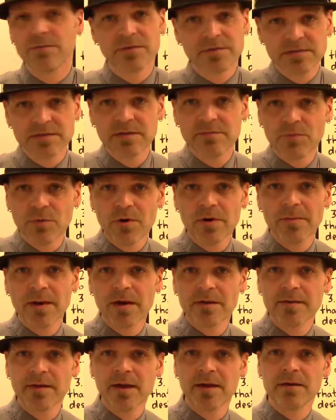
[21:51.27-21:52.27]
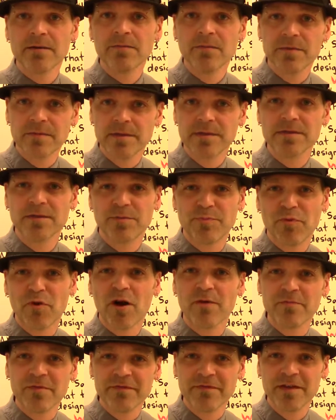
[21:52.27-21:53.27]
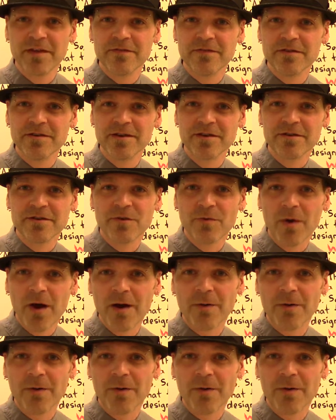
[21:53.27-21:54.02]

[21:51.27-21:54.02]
We'll see more about that when we get to the problem of evil here in a while.